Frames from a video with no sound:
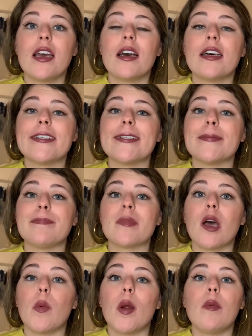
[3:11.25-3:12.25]

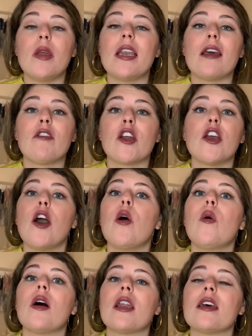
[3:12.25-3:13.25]
I'll probably never go
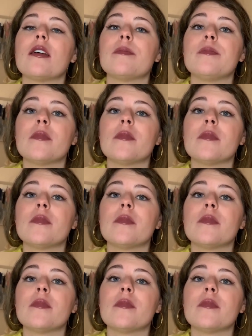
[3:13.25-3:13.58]
on a